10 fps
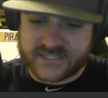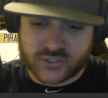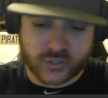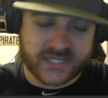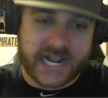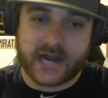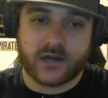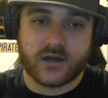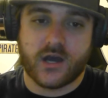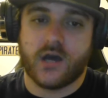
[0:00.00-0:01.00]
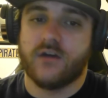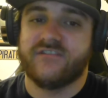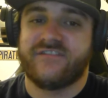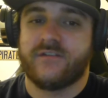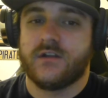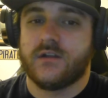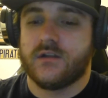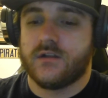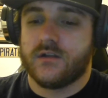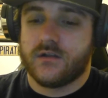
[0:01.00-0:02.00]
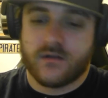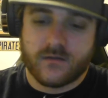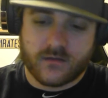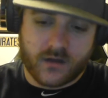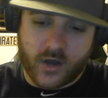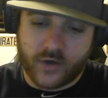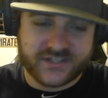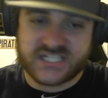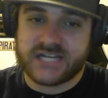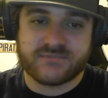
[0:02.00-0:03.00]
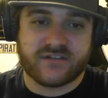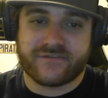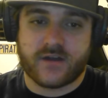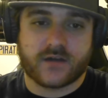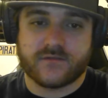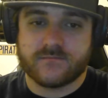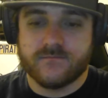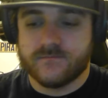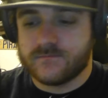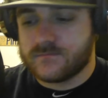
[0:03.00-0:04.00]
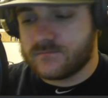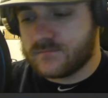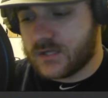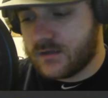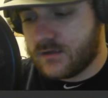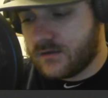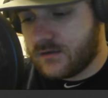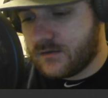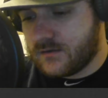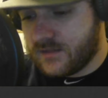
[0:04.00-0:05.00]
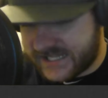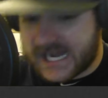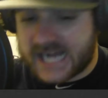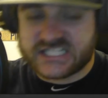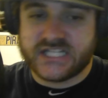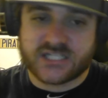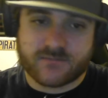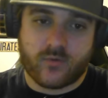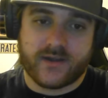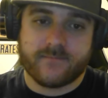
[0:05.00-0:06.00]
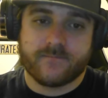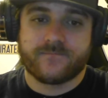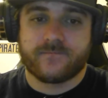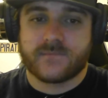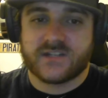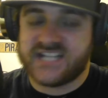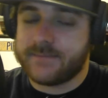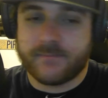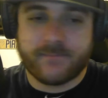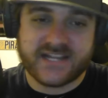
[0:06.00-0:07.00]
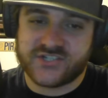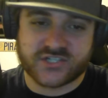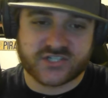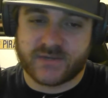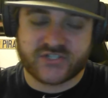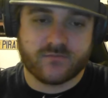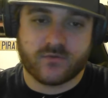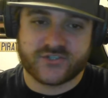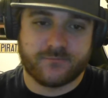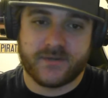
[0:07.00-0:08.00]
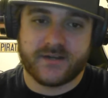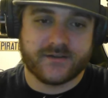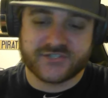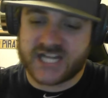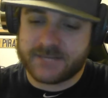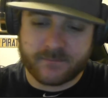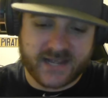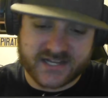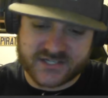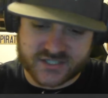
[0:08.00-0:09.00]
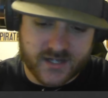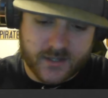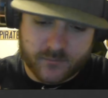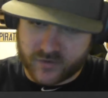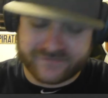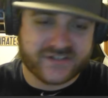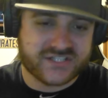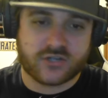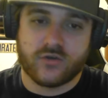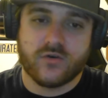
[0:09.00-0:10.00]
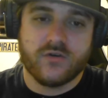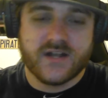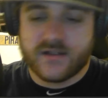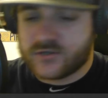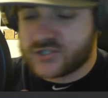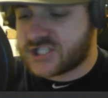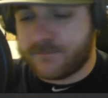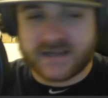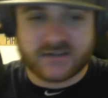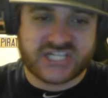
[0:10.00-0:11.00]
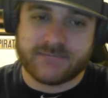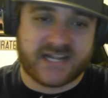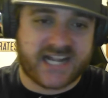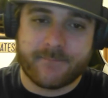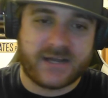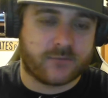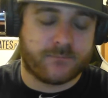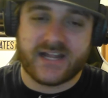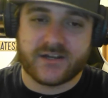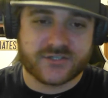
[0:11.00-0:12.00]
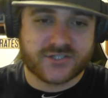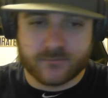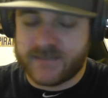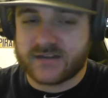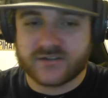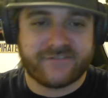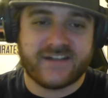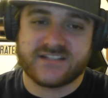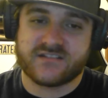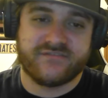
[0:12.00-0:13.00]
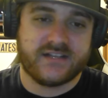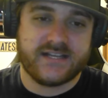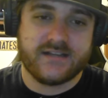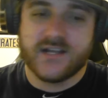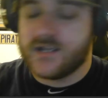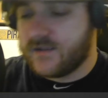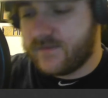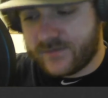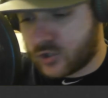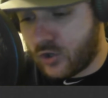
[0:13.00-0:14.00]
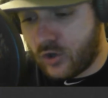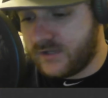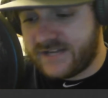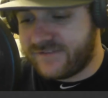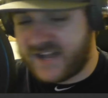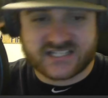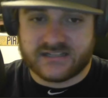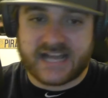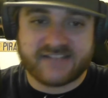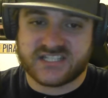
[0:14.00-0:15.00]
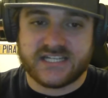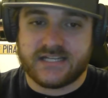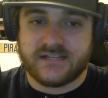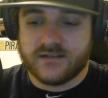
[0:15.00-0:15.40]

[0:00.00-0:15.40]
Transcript: took care of all the teams in front of them. They got to this point. Tampa Bay is just much more superior. Tampa Bay's more physical. They're just a better team. They got better players. They're better defensively. Their goalie, Vasilevsky,